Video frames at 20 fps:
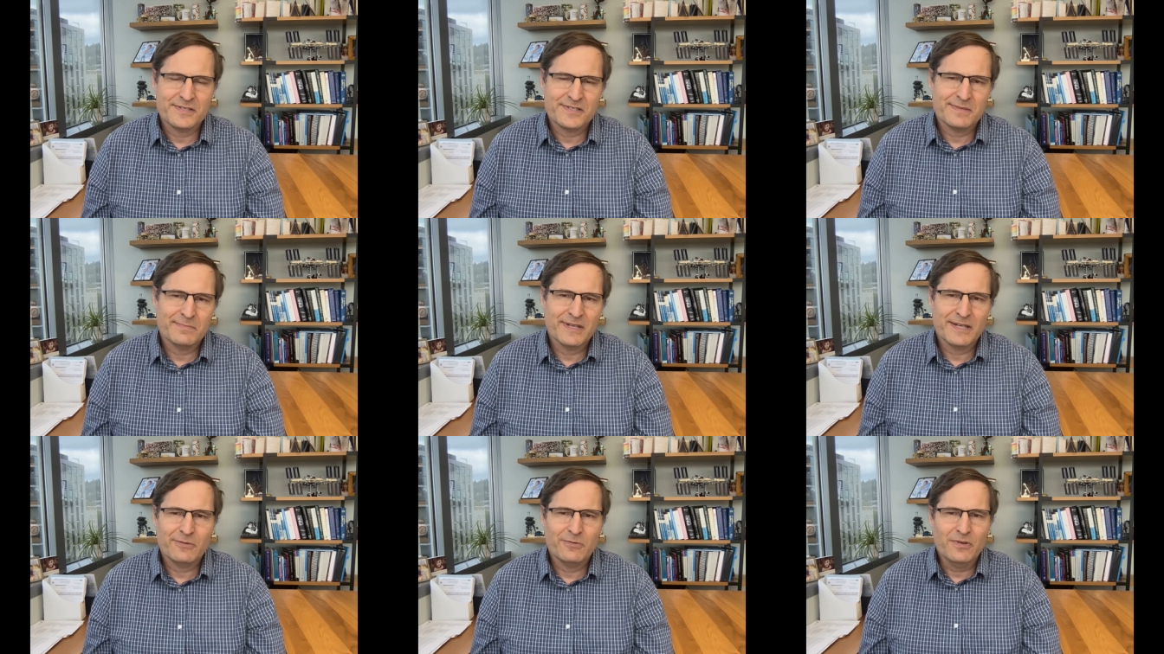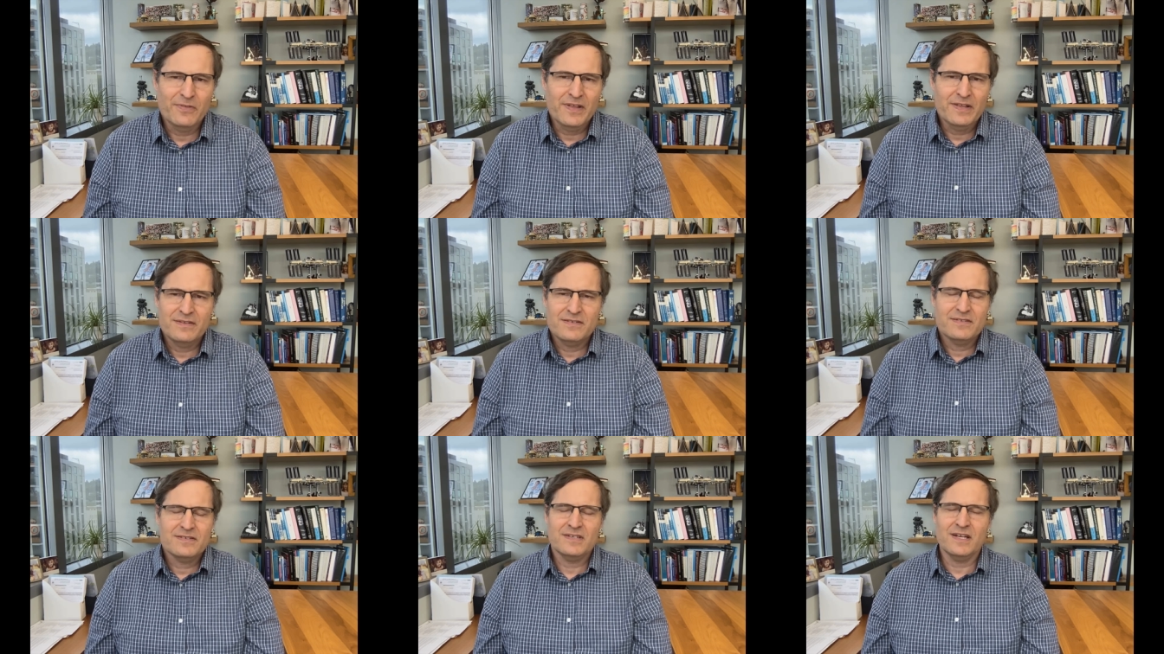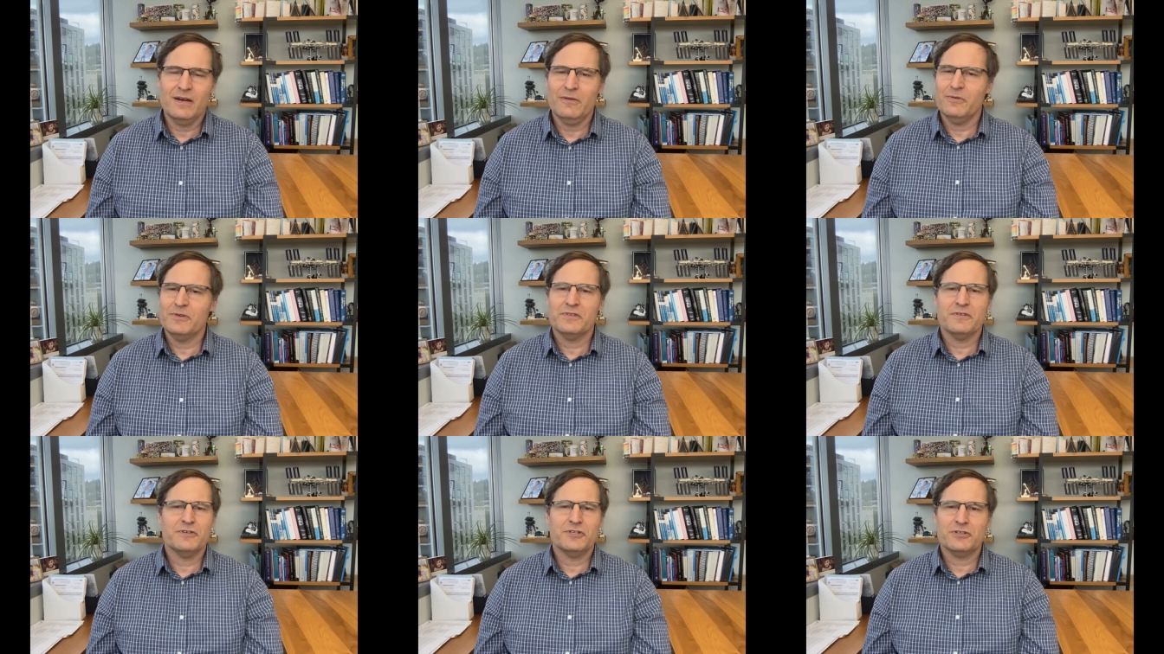I'm like, well, that's just not what
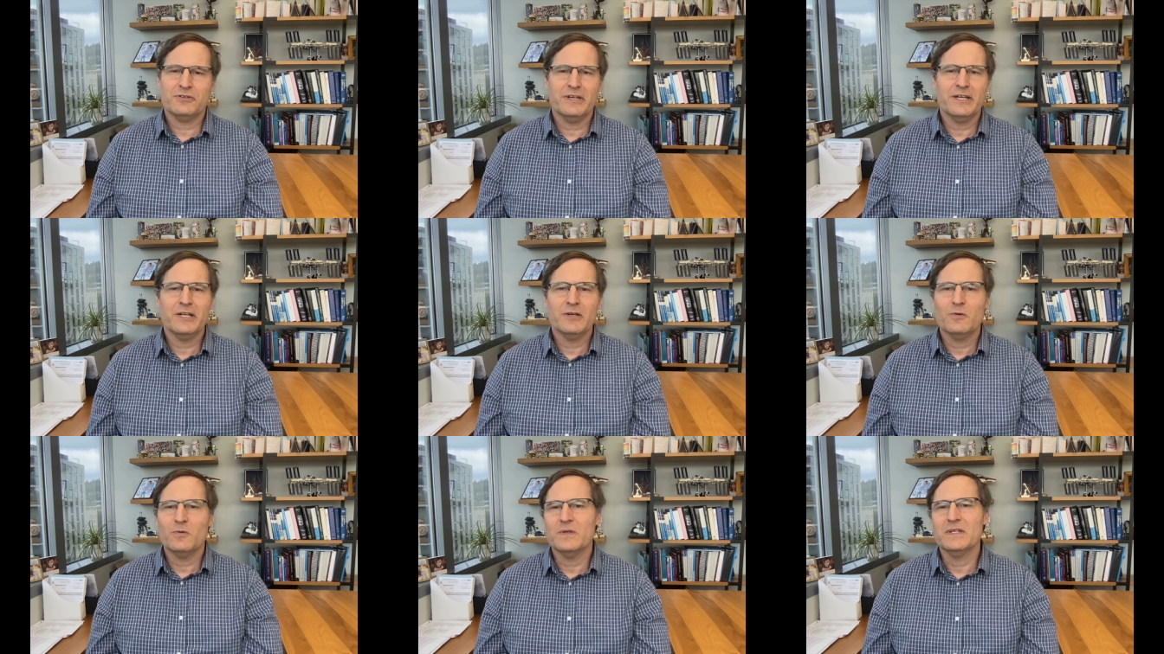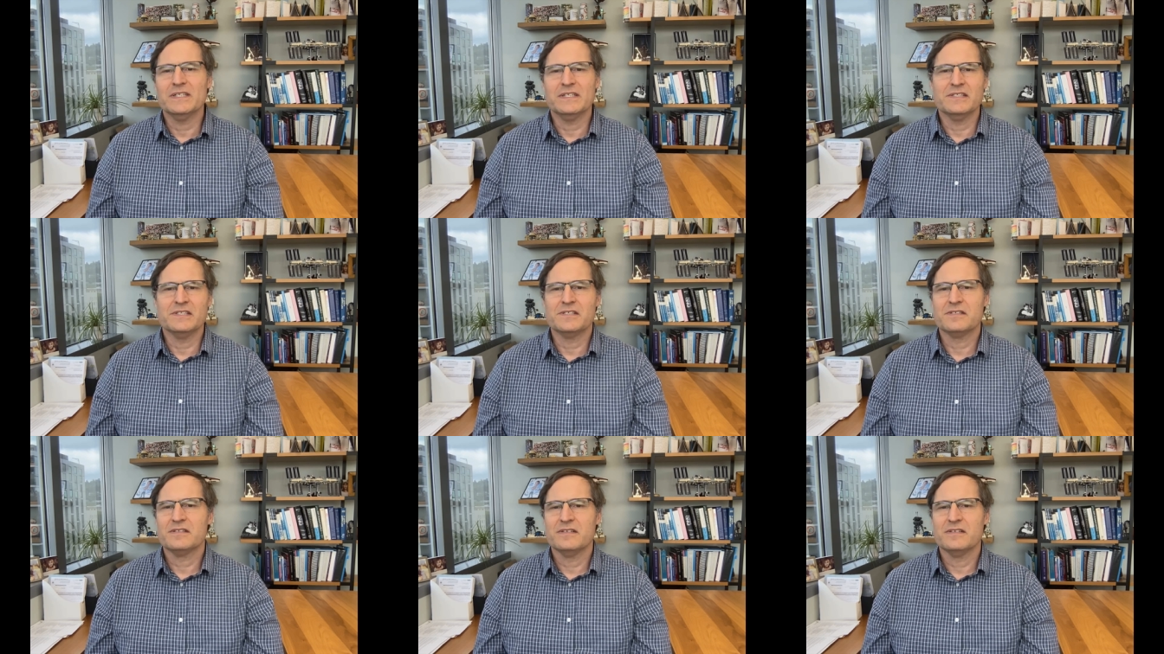their training was.